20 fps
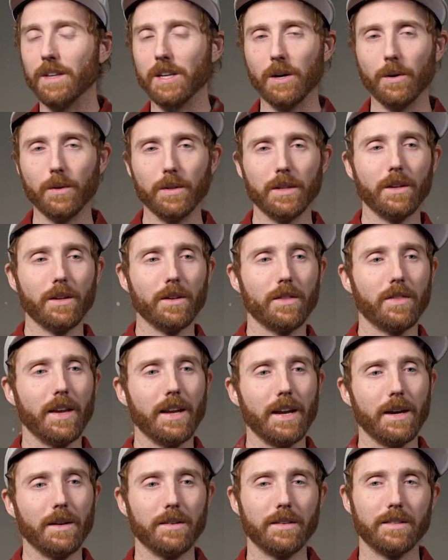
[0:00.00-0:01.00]
The only other
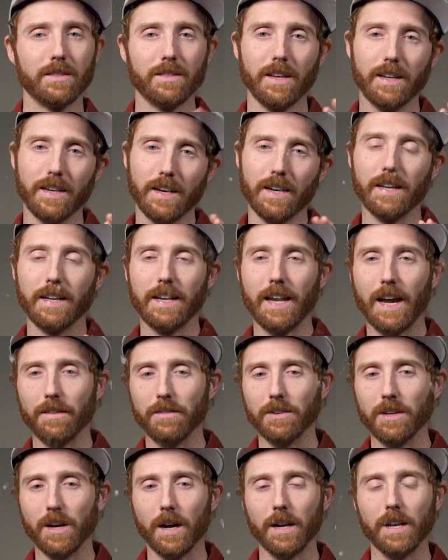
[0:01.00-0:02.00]
thing I'd say, kind of
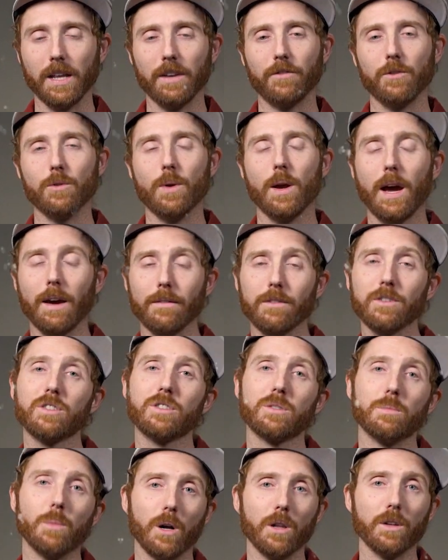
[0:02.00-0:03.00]
caveat, if you have a
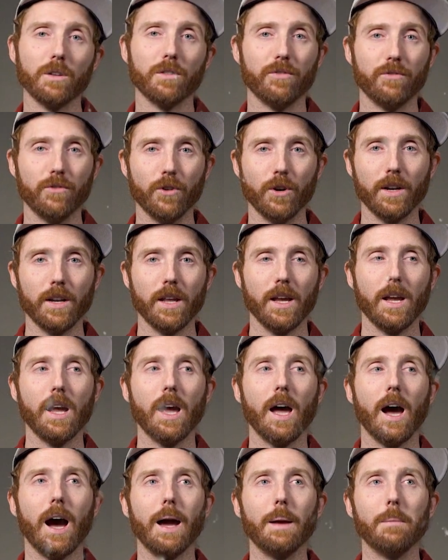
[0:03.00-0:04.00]
smaller foot,
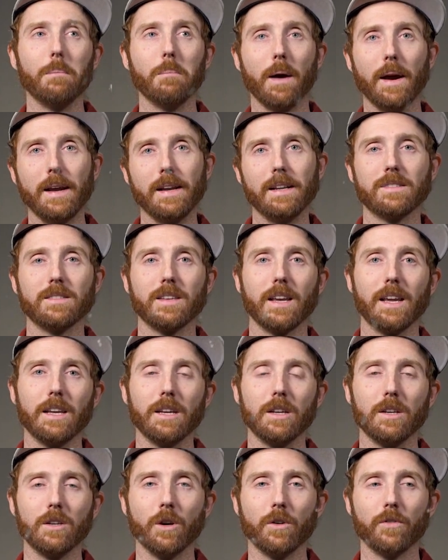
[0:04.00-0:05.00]
I might
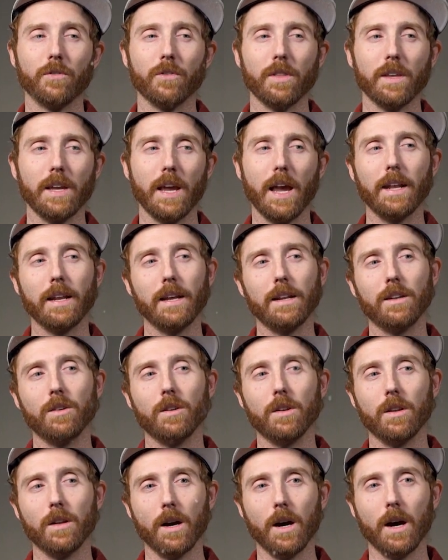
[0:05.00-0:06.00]
say go for the
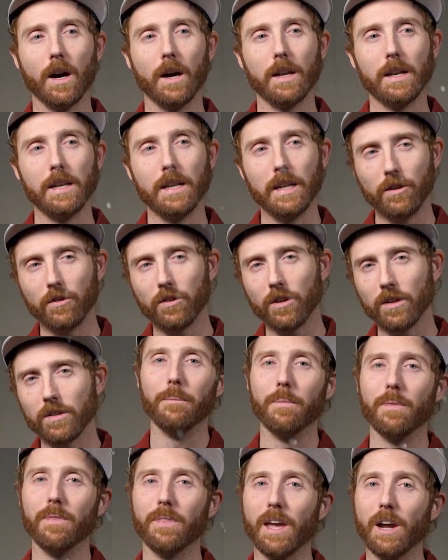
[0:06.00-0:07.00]
NN
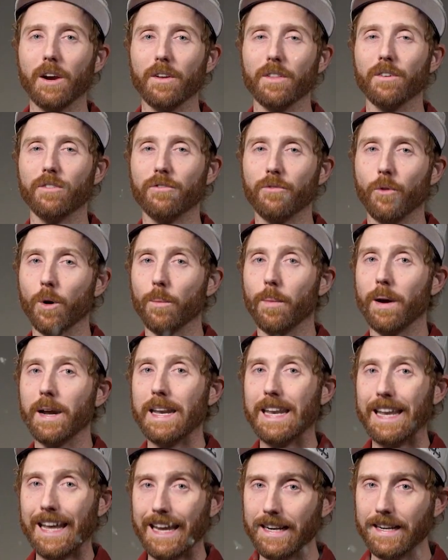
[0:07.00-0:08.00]
Ninjas. They are the
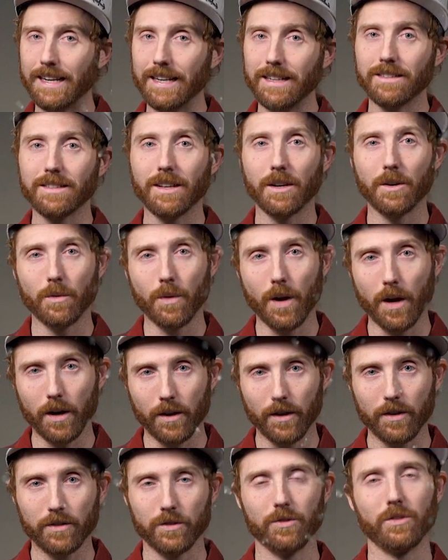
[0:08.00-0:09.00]
4x90s that are
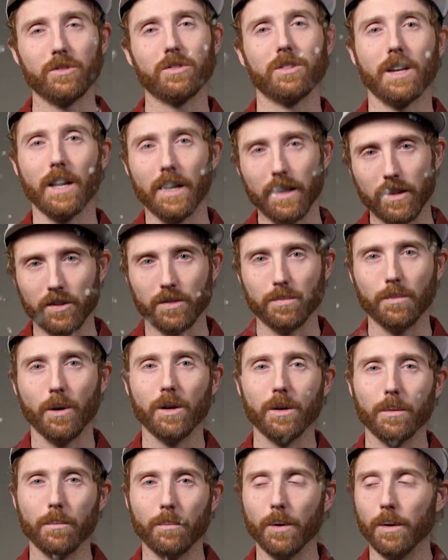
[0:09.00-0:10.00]
rockered, so just the kind of
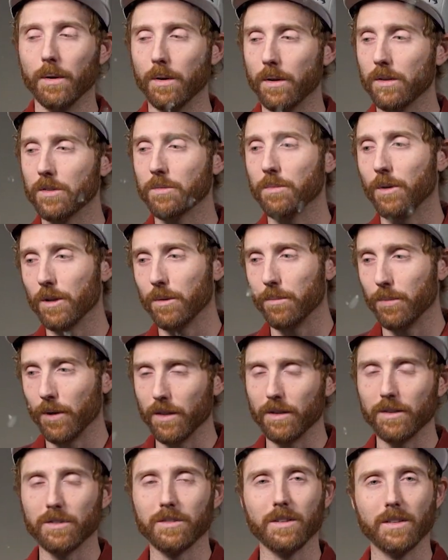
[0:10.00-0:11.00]
the smaller
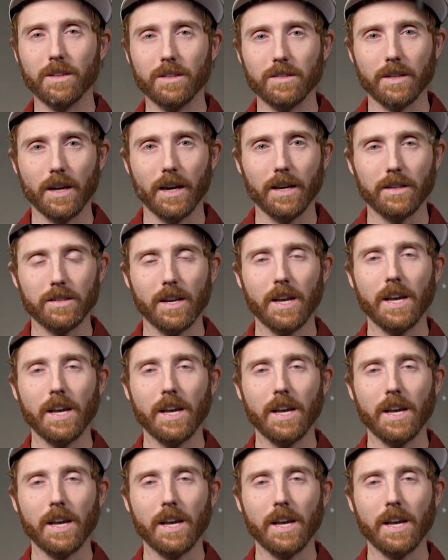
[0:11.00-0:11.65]
brothers to these guys.